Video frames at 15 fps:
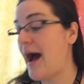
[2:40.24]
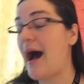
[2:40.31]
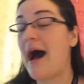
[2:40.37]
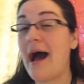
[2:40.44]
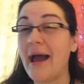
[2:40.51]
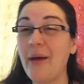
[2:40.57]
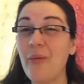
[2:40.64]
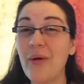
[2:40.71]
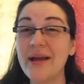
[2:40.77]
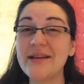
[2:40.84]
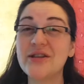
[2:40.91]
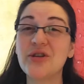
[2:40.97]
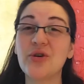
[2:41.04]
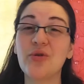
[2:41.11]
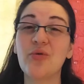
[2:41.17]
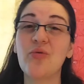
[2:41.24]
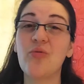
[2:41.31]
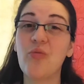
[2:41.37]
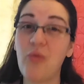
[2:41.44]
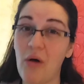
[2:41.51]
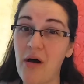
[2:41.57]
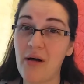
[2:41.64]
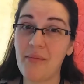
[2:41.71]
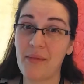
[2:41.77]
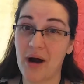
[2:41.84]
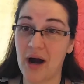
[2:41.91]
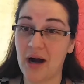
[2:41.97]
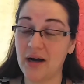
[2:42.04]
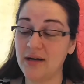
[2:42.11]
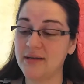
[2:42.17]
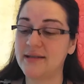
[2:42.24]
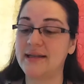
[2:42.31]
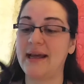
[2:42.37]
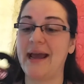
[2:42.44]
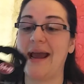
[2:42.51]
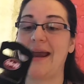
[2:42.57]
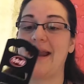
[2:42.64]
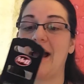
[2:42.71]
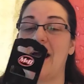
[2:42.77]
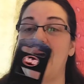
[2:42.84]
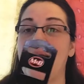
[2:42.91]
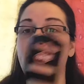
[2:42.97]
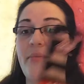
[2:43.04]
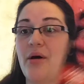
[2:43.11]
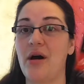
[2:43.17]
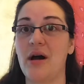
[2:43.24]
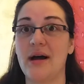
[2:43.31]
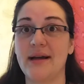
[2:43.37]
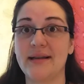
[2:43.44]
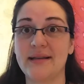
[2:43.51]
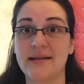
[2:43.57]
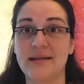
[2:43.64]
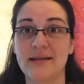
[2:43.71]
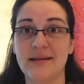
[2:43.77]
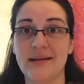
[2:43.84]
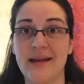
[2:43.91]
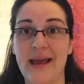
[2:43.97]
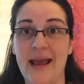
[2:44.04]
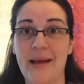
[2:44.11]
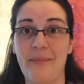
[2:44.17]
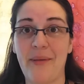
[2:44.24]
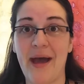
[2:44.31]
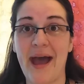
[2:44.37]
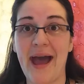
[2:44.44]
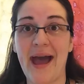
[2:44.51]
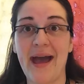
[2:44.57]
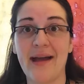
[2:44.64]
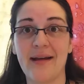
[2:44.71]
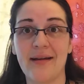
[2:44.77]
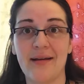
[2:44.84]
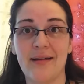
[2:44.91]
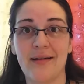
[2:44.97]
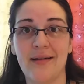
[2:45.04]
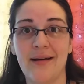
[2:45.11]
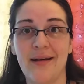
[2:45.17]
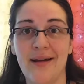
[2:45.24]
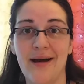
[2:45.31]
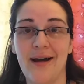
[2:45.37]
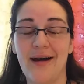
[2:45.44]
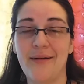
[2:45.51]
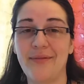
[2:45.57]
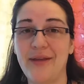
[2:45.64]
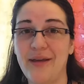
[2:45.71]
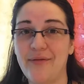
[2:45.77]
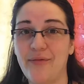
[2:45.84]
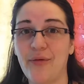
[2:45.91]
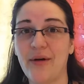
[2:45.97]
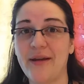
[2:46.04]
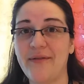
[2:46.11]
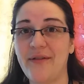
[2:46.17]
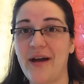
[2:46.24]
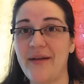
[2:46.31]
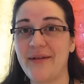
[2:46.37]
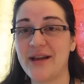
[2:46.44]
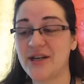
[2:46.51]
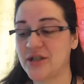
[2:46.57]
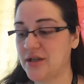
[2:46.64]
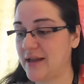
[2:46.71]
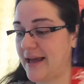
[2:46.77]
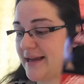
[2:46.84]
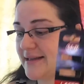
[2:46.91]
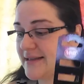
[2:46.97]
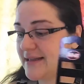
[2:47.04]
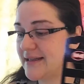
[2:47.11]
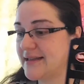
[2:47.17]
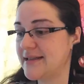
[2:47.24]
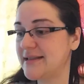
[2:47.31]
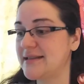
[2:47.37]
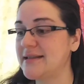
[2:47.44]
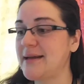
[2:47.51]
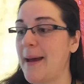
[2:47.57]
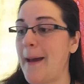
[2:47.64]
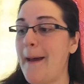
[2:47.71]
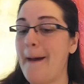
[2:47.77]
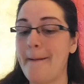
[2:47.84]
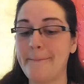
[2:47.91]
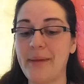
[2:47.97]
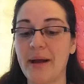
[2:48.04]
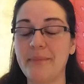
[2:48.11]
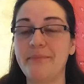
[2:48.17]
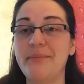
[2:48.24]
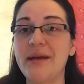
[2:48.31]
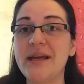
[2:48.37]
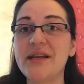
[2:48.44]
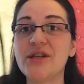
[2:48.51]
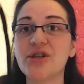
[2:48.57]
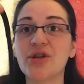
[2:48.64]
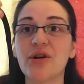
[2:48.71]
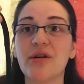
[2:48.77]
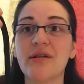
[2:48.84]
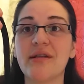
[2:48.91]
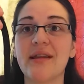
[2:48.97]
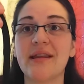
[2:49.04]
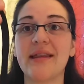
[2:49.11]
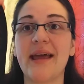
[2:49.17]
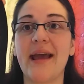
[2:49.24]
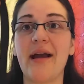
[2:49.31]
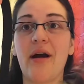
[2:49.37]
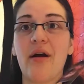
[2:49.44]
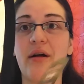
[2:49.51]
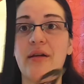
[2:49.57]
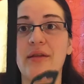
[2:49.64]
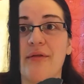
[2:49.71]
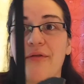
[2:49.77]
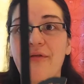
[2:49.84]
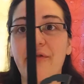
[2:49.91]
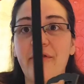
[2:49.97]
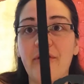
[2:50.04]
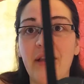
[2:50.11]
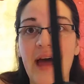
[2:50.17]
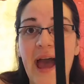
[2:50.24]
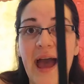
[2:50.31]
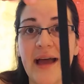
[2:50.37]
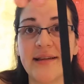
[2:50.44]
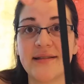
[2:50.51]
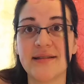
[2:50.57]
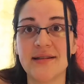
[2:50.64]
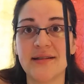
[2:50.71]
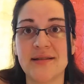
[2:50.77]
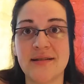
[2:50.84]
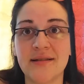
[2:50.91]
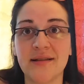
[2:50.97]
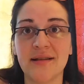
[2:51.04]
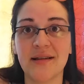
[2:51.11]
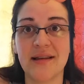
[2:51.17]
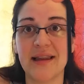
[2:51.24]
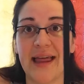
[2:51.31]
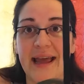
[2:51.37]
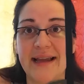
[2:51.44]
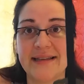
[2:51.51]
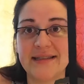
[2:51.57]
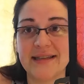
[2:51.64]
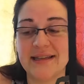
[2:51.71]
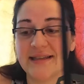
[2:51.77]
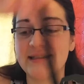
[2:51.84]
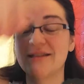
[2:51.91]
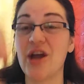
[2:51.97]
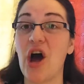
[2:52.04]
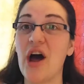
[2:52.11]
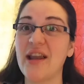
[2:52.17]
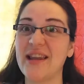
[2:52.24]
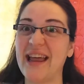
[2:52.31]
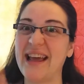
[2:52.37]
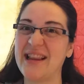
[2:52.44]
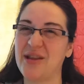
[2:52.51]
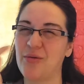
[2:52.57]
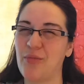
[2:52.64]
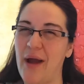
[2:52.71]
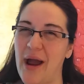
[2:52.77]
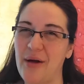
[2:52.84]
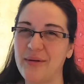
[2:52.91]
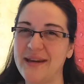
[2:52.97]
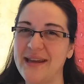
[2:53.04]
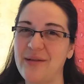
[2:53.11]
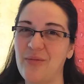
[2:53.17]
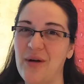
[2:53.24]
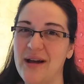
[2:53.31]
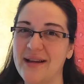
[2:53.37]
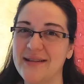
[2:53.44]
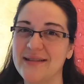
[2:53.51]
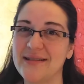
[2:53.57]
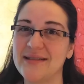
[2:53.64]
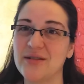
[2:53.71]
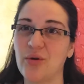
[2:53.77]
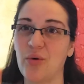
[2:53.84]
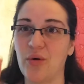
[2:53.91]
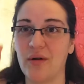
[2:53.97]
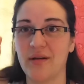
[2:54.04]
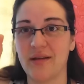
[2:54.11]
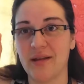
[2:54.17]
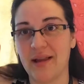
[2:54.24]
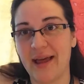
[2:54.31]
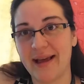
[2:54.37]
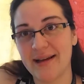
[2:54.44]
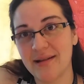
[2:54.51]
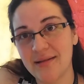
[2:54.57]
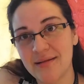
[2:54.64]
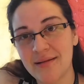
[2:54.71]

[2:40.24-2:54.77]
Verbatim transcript: I went to Walmart and I bought a pack of the 45 inch laces, but be sure that they are the flat laces, not like the roundy ones or the like,